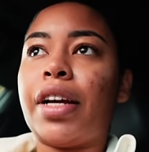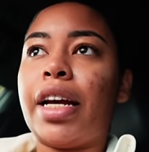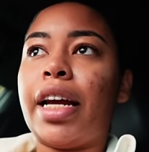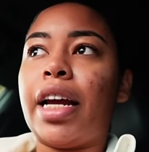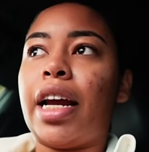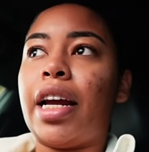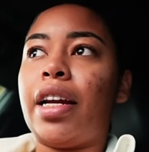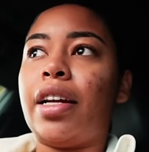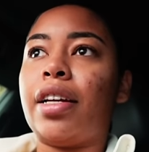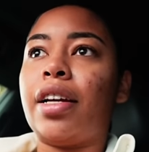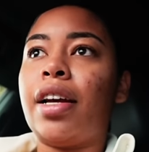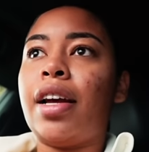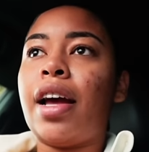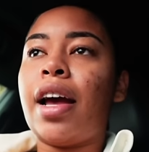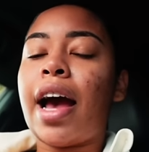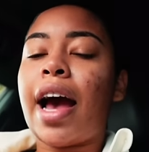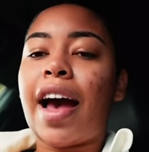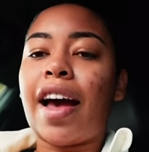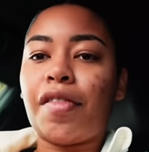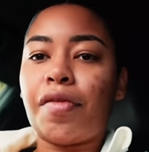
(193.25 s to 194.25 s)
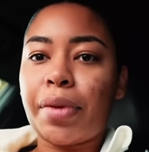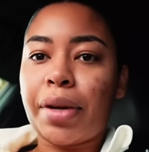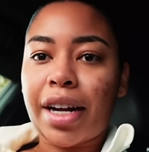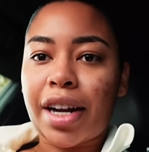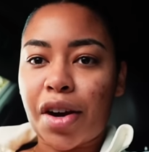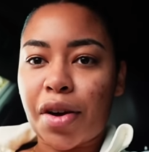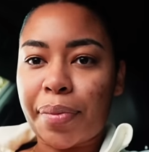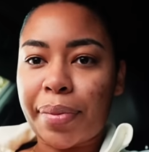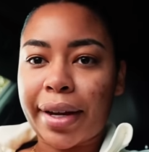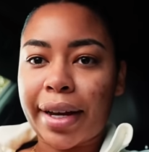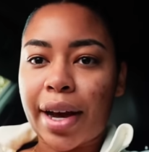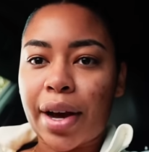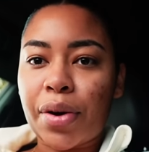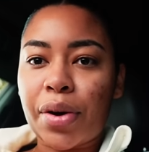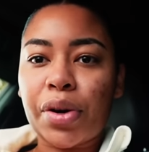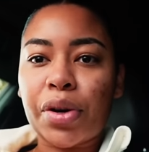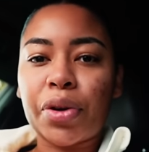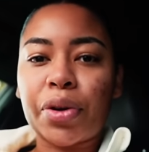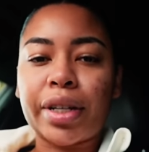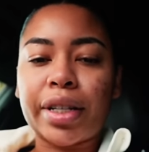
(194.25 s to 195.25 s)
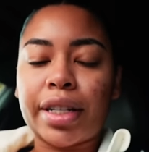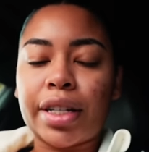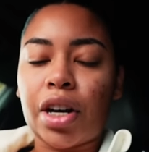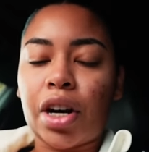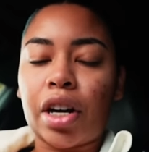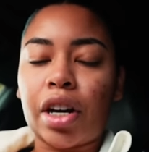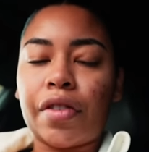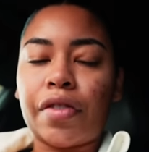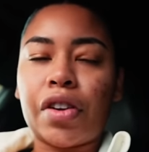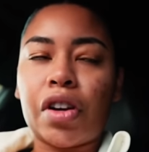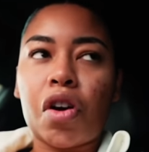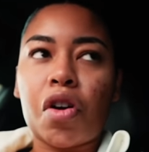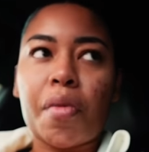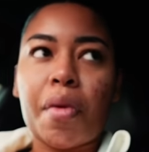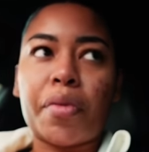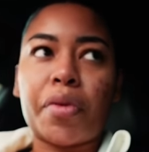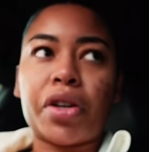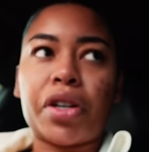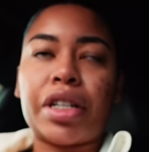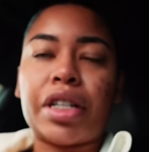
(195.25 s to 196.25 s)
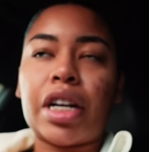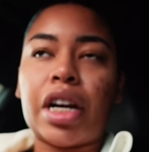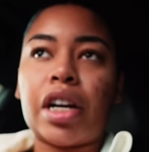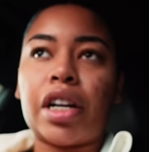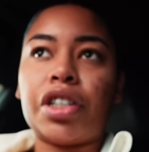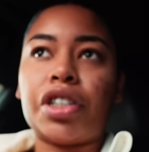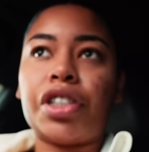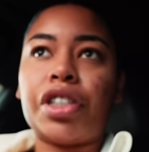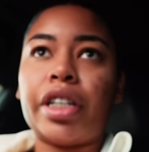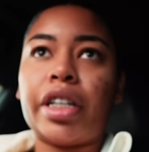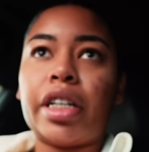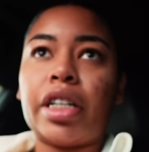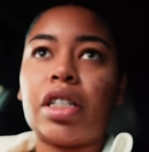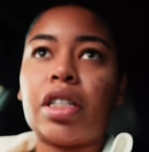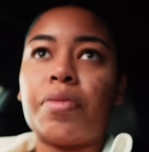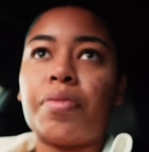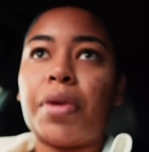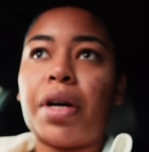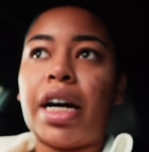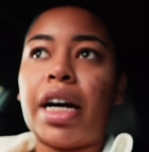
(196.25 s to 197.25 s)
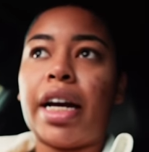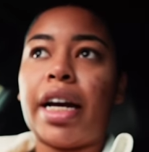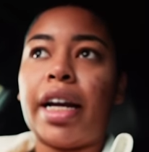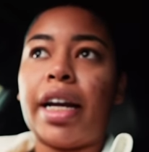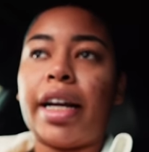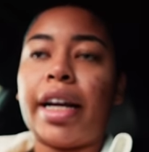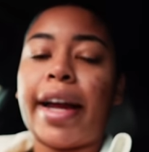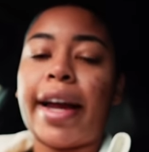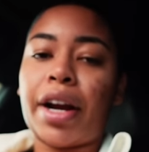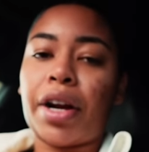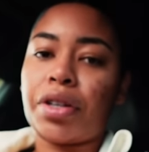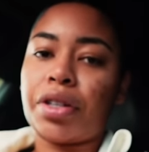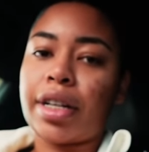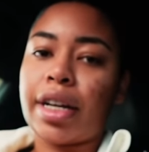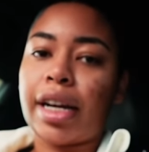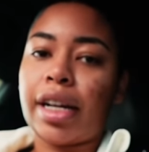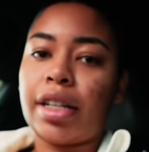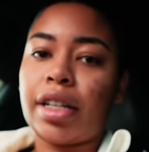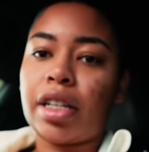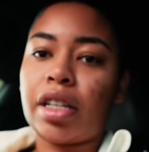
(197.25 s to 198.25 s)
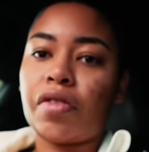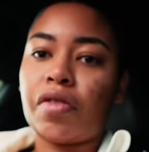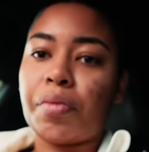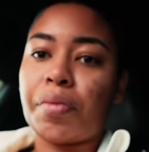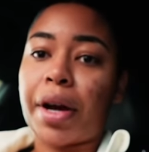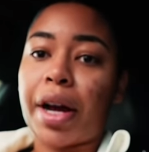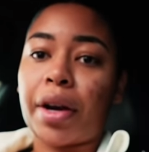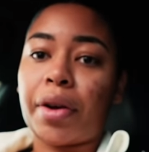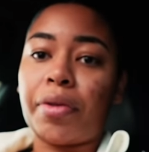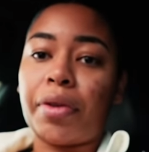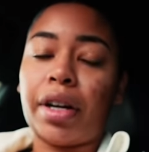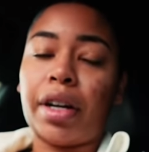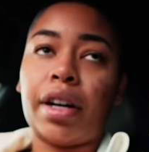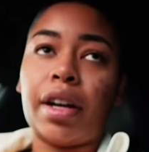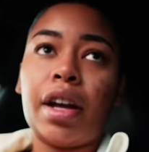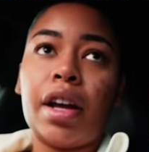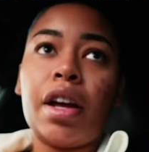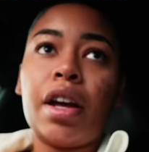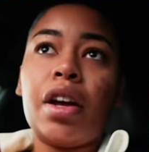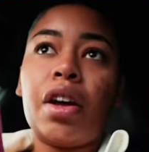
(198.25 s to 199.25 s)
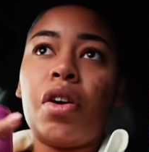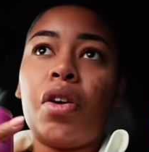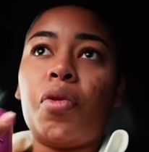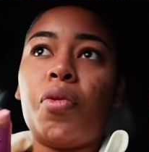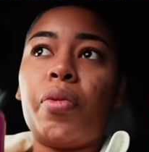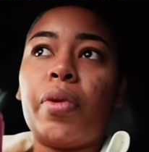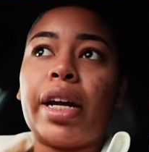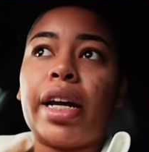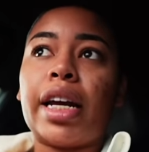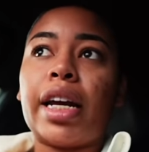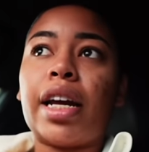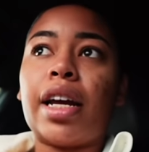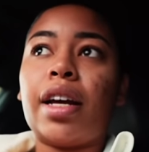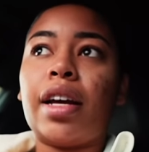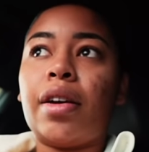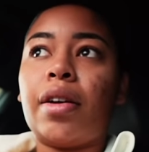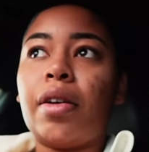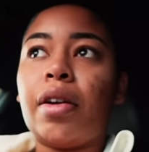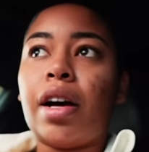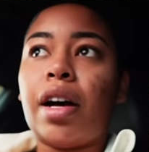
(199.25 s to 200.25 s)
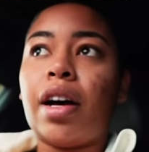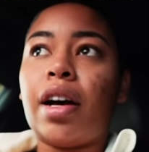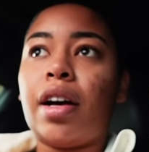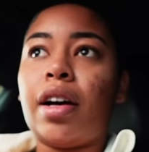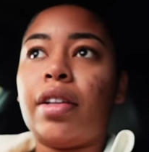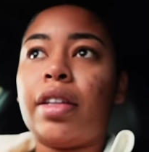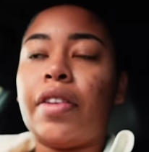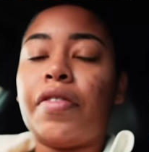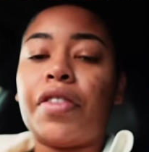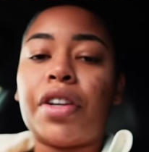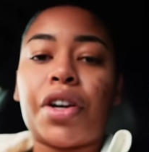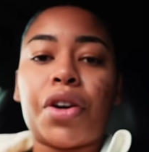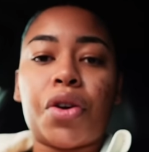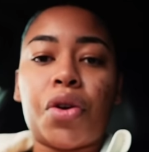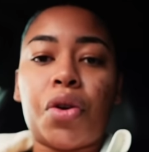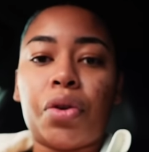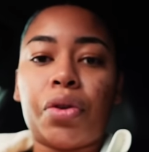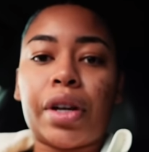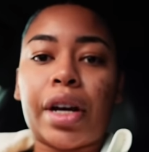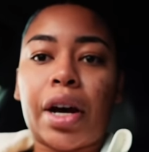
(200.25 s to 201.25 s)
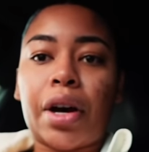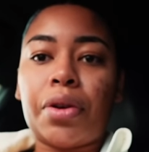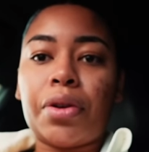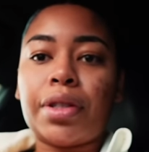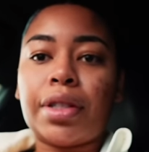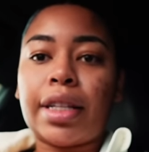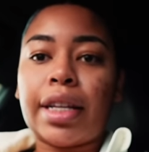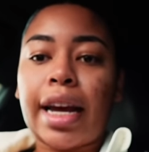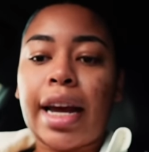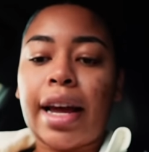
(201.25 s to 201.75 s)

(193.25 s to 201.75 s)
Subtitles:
And I've been helping out Christiana. If y'all remember Christiana, she's my hairstylist from back when we lived at our old house.